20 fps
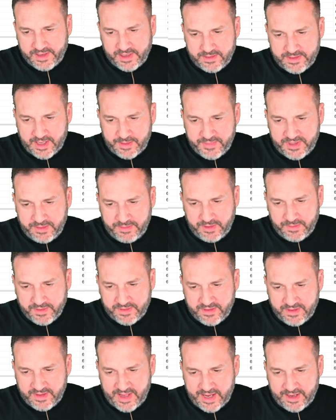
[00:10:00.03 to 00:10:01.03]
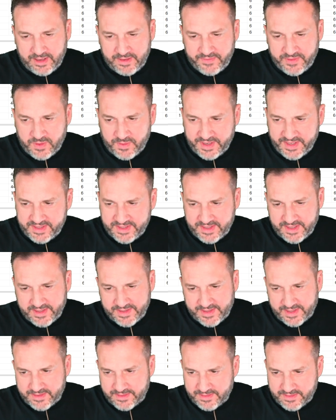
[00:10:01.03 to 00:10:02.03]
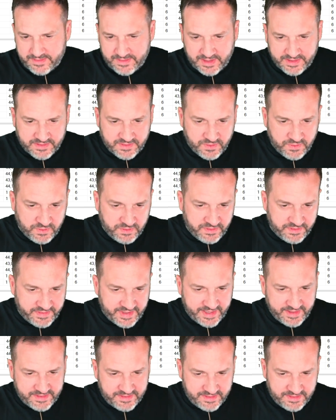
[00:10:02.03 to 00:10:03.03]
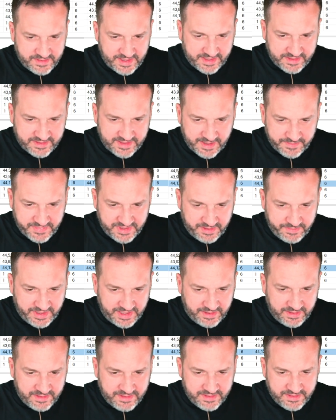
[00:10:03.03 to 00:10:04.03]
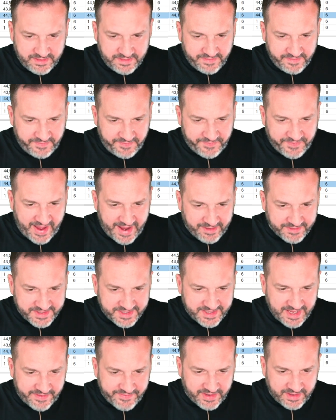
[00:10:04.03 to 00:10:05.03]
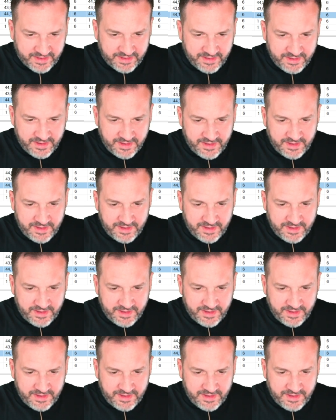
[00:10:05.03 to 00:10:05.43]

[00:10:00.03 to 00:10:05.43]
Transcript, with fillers: look at tempdb with negative 26. That's that's cool. Thanks, thanks tempdb. File seven